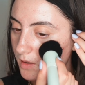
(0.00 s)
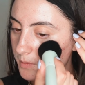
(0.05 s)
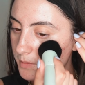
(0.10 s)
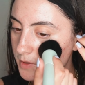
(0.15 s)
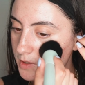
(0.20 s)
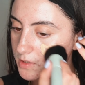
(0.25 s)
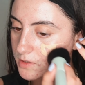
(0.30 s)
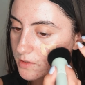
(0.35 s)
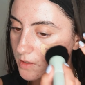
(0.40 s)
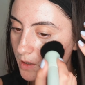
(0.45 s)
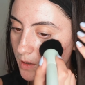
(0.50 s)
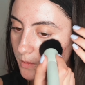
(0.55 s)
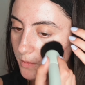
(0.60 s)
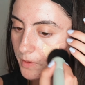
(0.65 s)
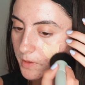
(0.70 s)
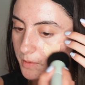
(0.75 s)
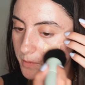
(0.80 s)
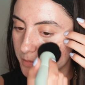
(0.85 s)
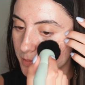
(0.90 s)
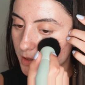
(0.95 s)
Let me start
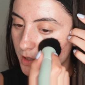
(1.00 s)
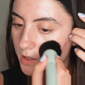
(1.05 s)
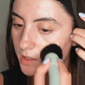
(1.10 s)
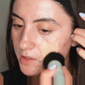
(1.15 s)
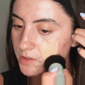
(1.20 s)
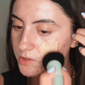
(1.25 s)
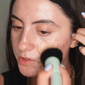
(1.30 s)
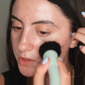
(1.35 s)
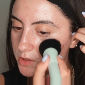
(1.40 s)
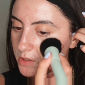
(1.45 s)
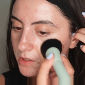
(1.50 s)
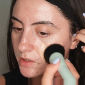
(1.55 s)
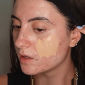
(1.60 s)
with a brush.